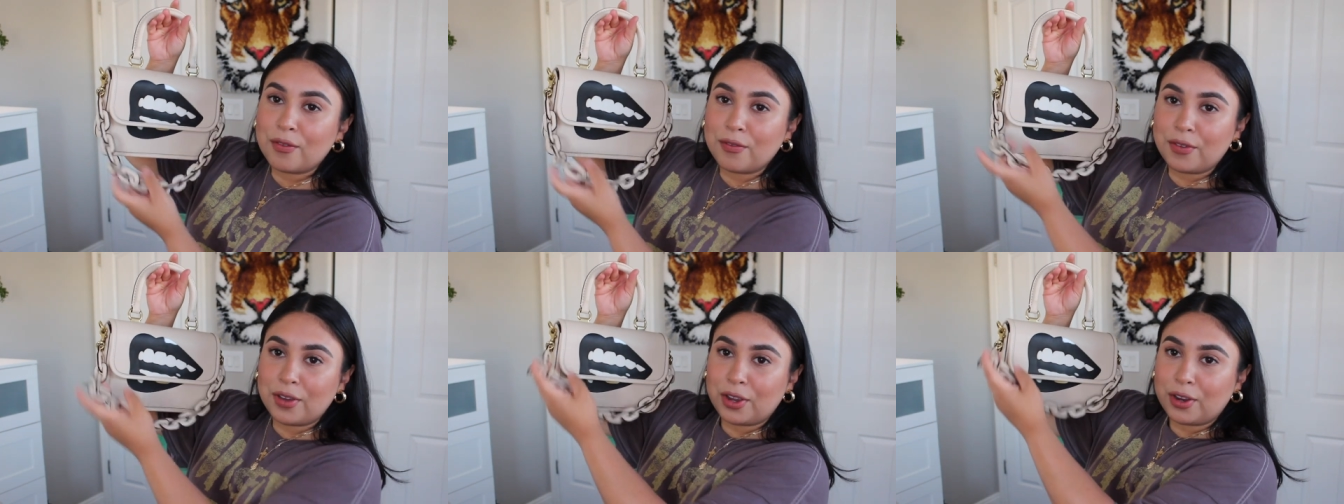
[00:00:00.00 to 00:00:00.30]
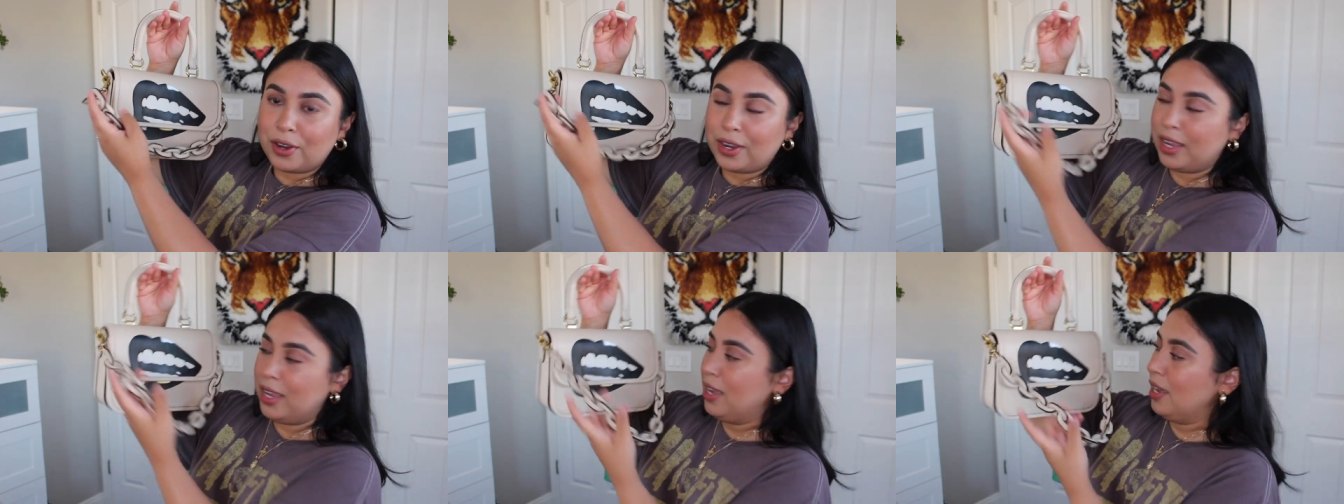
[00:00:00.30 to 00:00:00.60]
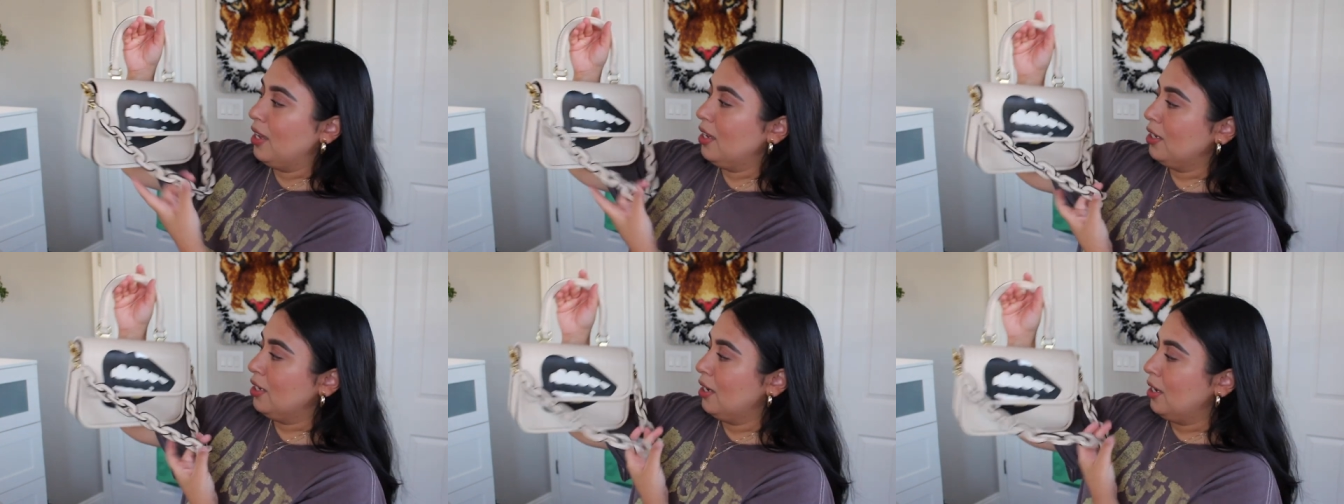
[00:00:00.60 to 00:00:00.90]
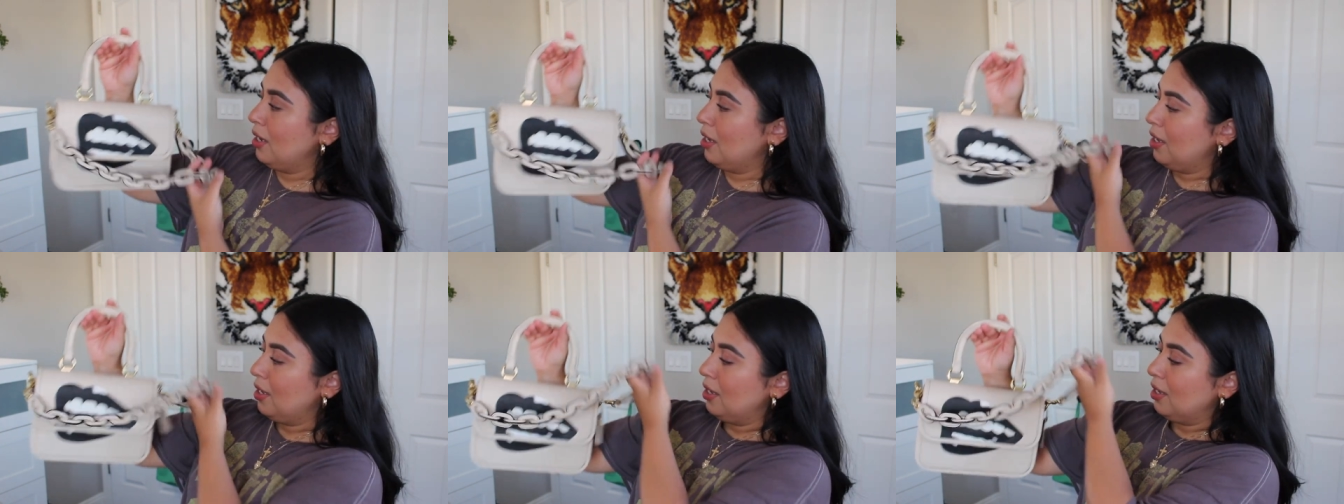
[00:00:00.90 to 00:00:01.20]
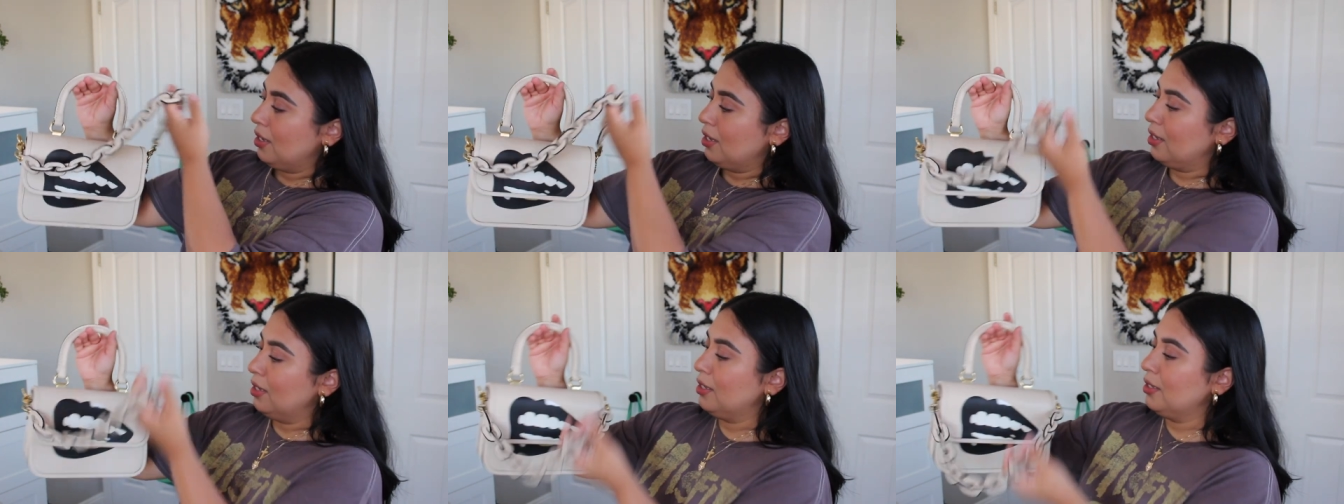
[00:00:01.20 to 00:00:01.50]
Very uh,
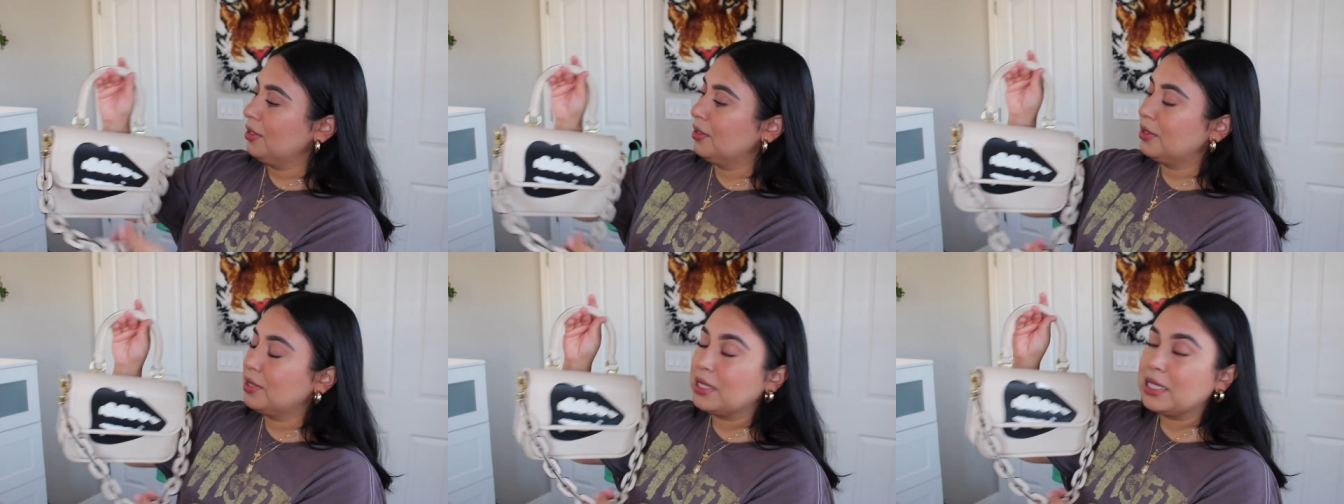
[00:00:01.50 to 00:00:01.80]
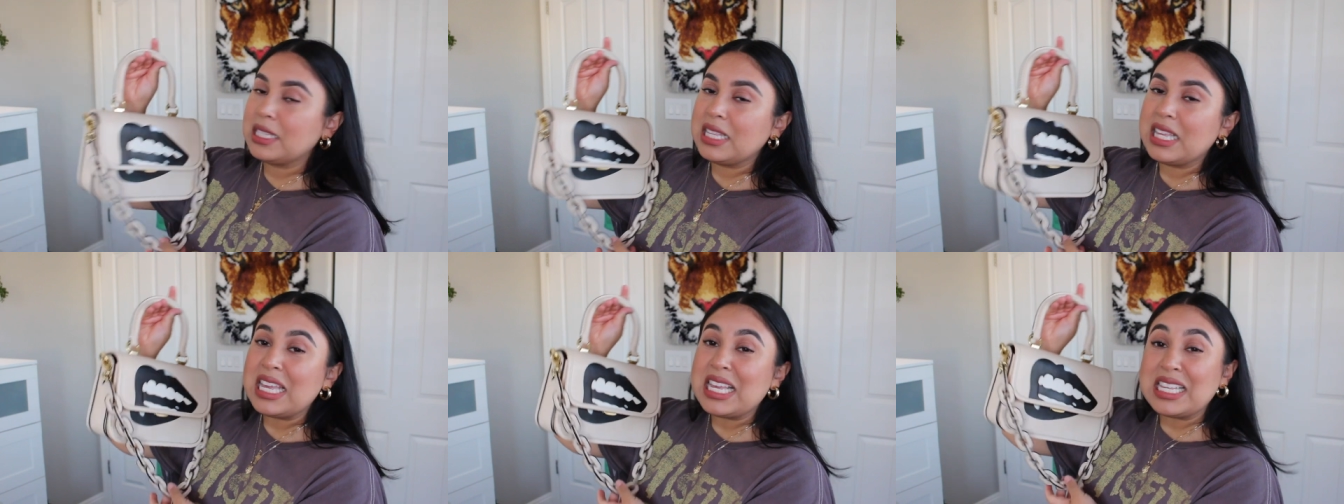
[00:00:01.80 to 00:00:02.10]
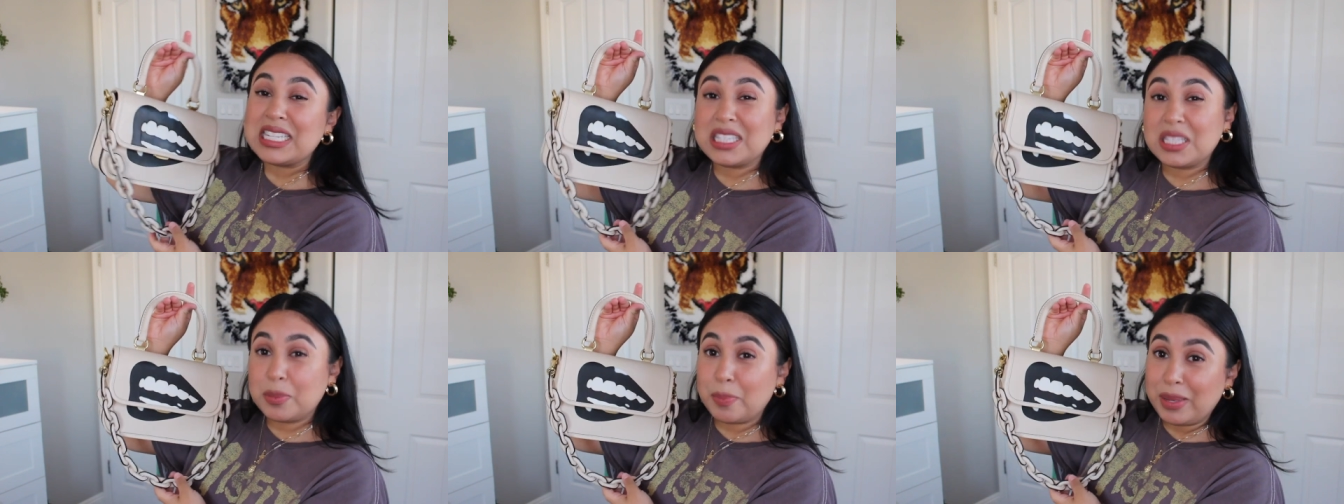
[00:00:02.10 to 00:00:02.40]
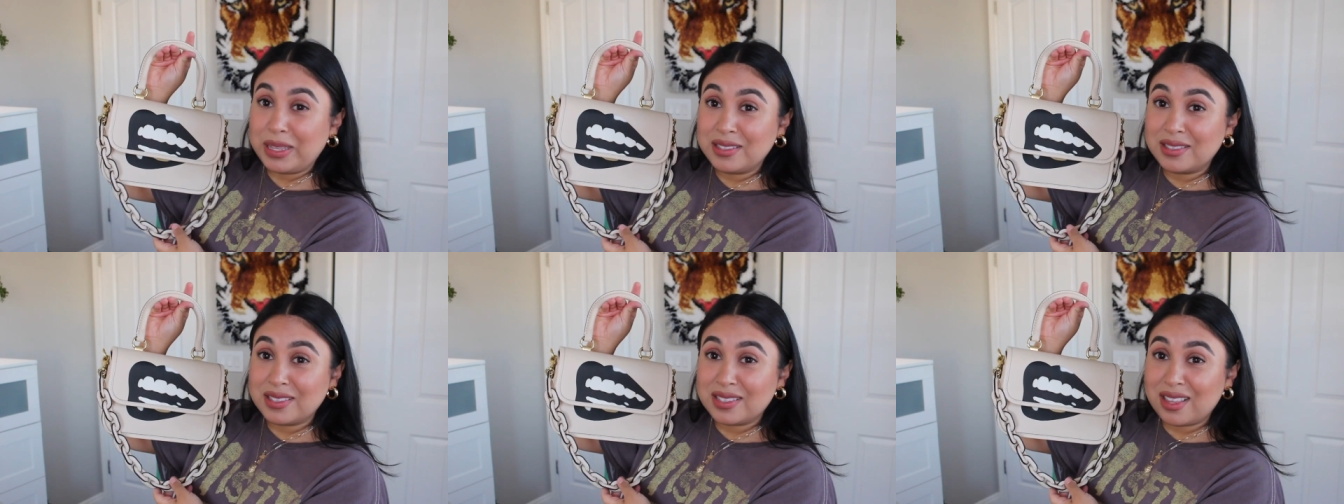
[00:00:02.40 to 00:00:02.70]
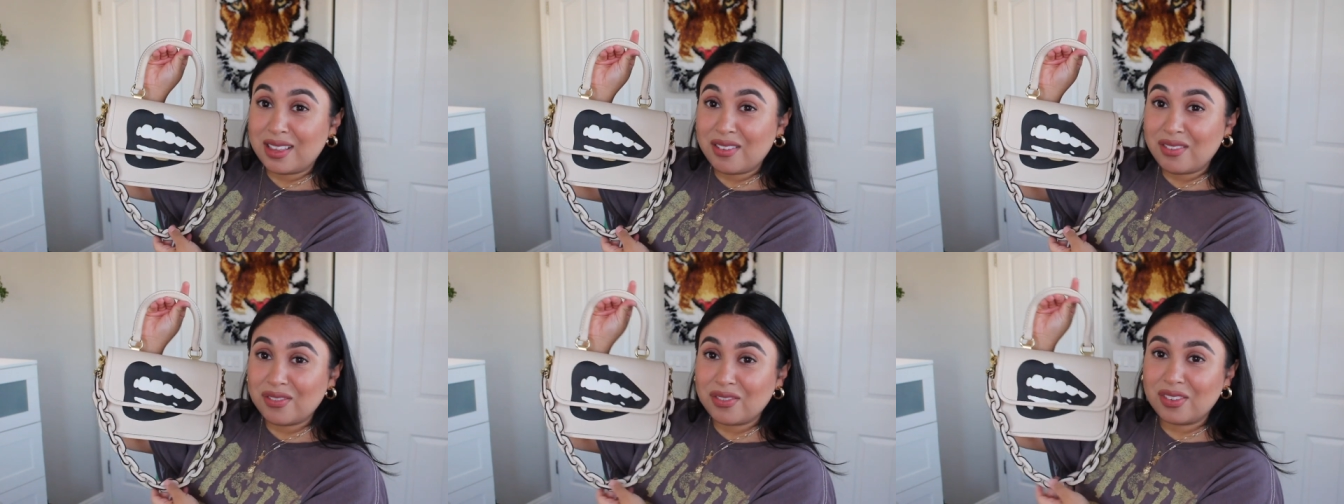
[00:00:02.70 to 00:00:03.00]

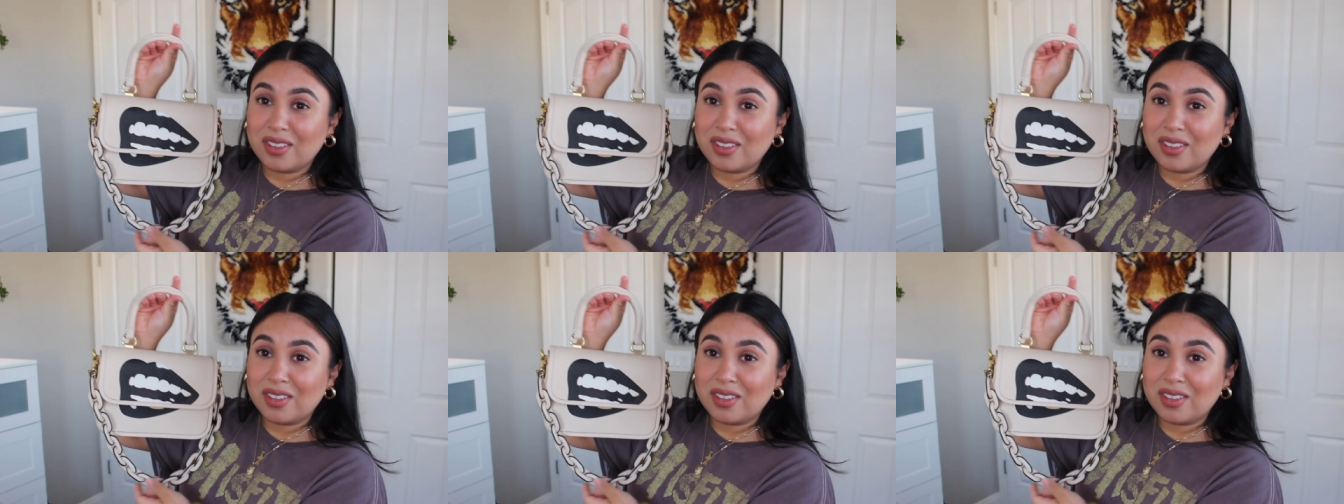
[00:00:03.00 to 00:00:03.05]
expensive.